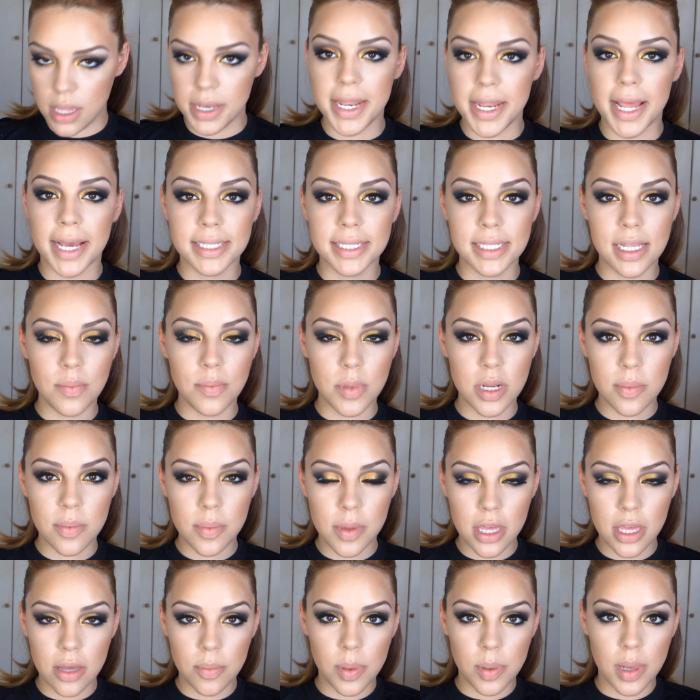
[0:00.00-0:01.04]
Next, I'm going to
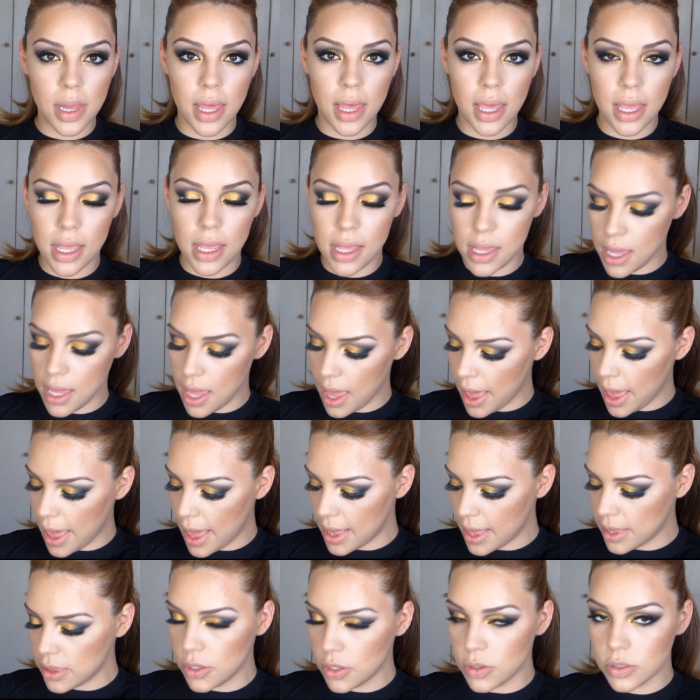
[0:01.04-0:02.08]
be applying
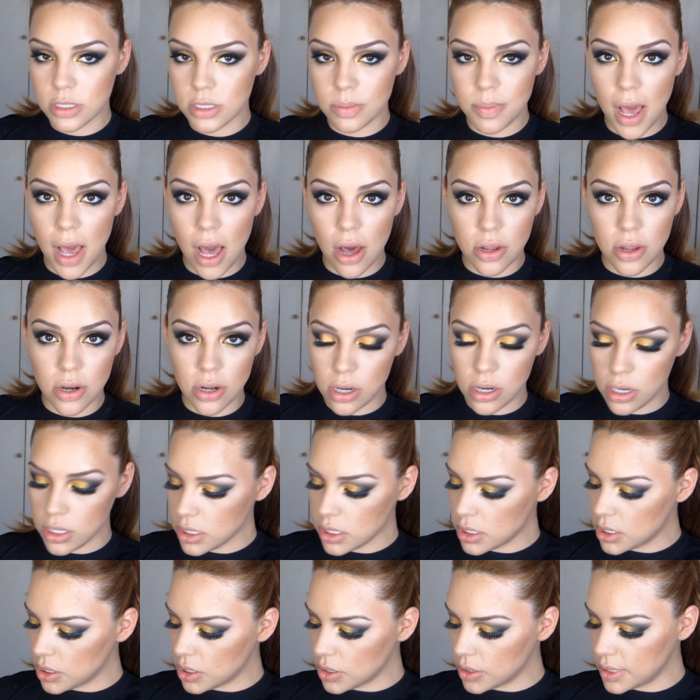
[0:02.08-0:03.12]
a loose powder
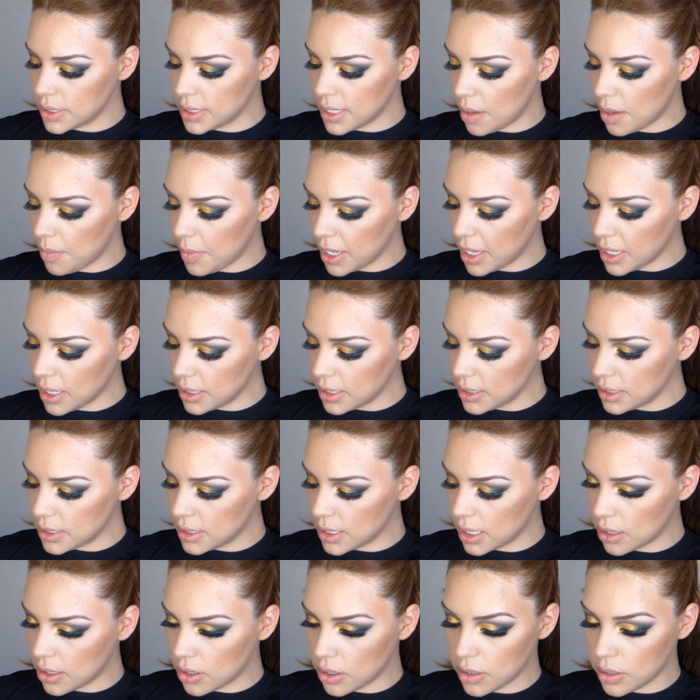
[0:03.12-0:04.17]
to set my
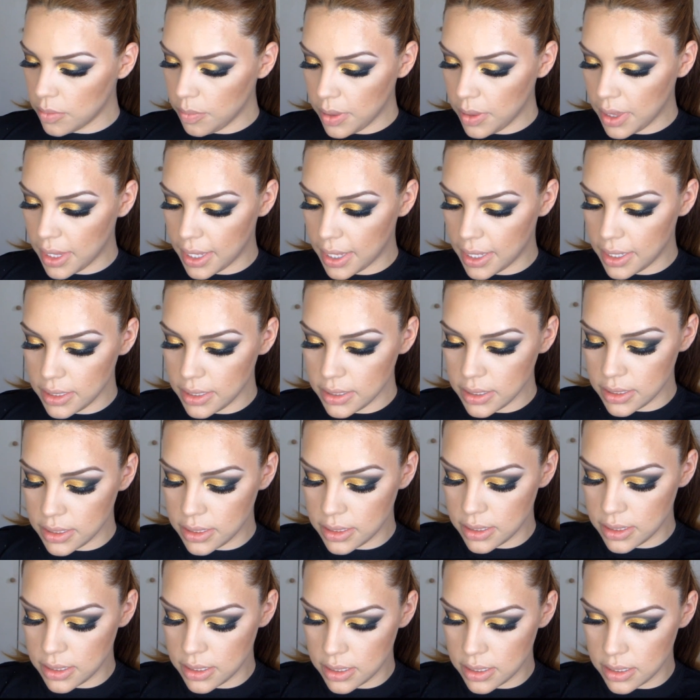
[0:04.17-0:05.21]
concealer in
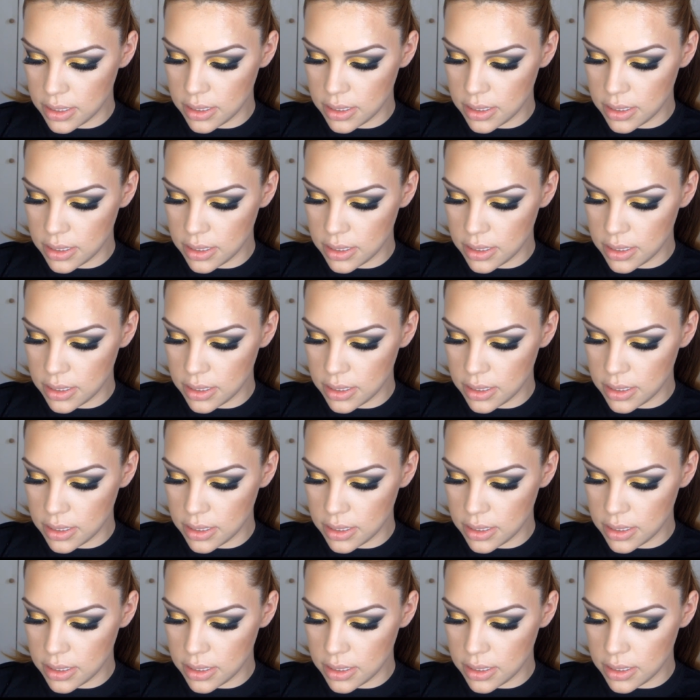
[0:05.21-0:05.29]
place.